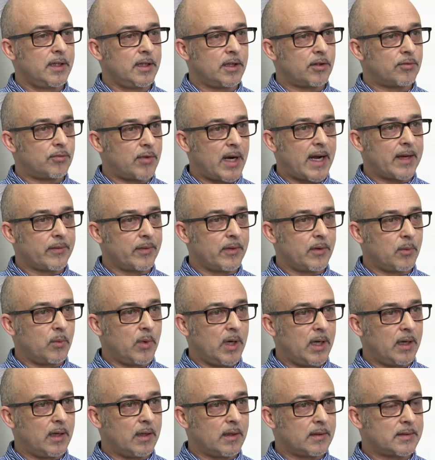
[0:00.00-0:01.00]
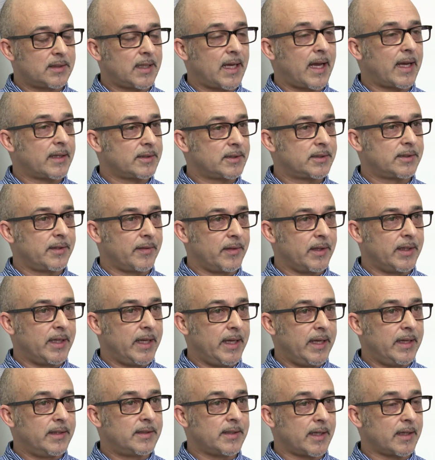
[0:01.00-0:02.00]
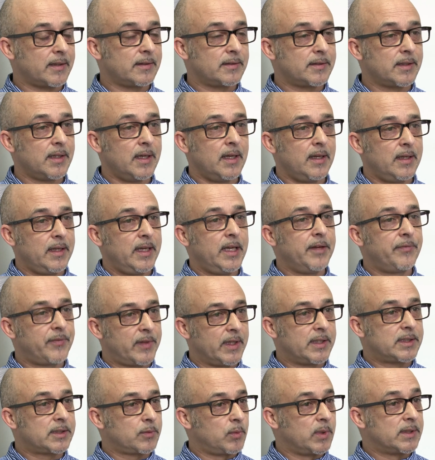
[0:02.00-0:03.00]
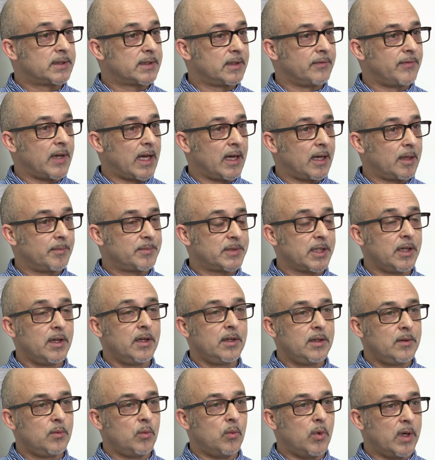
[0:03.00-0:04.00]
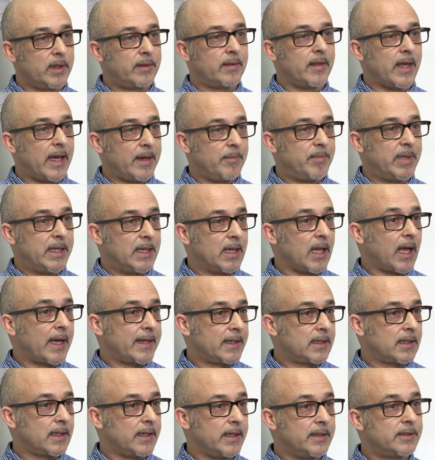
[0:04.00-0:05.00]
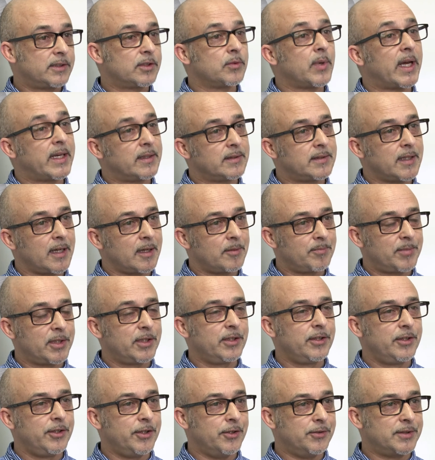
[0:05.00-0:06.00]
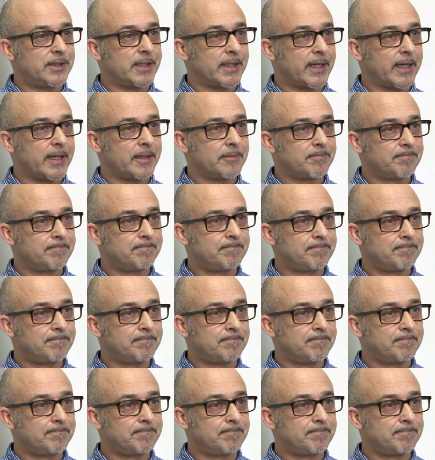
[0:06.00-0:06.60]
around the world as to the need, and if this was developed, would they be likely to end up using it?